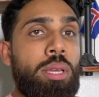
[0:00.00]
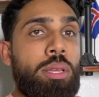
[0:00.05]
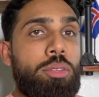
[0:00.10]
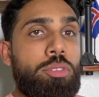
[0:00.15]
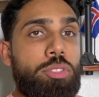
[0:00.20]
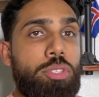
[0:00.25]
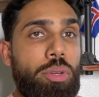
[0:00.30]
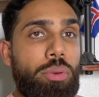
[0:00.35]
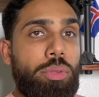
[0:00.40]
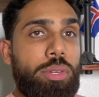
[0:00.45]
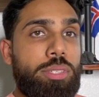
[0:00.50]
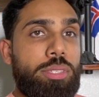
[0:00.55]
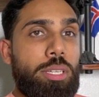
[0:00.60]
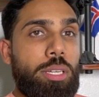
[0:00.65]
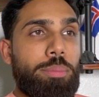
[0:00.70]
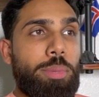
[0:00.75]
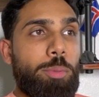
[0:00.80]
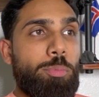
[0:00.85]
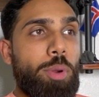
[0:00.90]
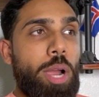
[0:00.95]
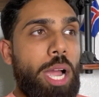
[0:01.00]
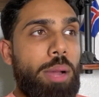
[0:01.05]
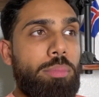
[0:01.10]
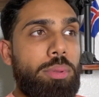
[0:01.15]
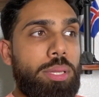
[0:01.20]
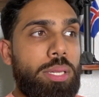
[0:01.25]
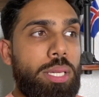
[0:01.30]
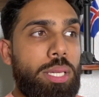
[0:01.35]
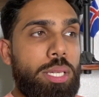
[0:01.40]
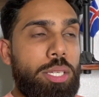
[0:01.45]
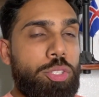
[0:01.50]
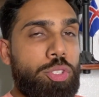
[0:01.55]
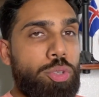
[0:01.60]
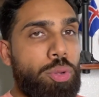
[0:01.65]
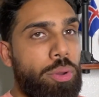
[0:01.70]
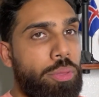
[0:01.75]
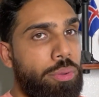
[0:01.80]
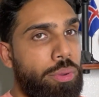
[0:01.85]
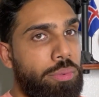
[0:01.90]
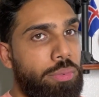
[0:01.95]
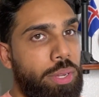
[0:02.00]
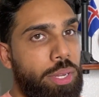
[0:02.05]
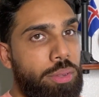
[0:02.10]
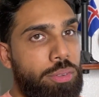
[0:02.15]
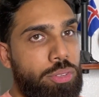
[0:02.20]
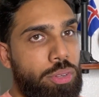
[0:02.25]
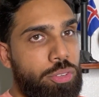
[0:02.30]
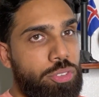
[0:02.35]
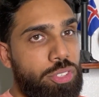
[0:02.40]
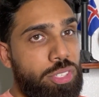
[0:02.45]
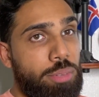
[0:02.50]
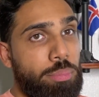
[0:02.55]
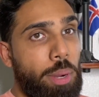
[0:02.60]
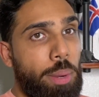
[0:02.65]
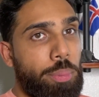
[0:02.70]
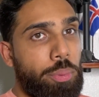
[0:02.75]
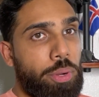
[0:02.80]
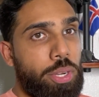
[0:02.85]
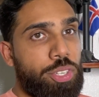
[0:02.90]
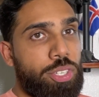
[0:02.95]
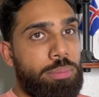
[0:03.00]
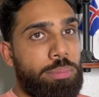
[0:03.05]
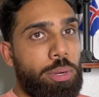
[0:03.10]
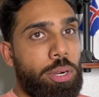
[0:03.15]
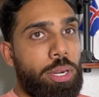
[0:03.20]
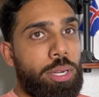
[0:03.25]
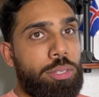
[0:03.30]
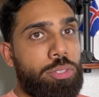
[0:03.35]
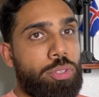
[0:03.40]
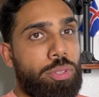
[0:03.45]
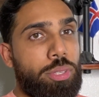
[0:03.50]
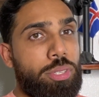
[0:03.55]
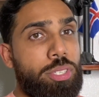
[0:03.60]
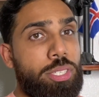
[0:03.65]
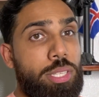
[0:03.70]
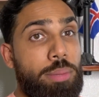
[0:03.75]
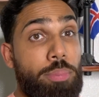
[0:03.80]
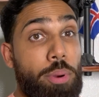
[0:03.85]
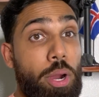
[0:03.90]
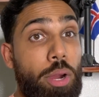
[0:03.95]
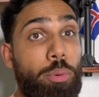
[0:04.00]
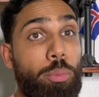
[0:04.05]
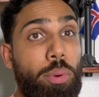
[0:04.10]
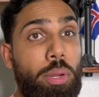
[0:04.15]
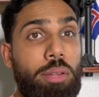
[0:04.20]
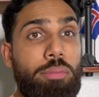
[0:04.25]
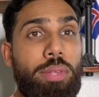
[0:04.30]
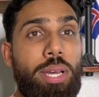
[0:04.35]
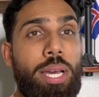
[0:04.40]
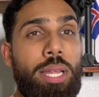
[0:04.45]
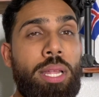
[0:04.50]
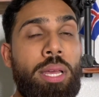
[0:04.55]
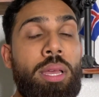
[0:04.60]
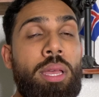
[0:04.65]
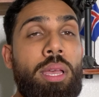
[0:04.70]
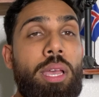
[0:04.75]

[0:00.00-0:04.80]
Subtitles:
So there's going to be probably 2 to 3 videos on just the preparation part. So this is the part 1 of that.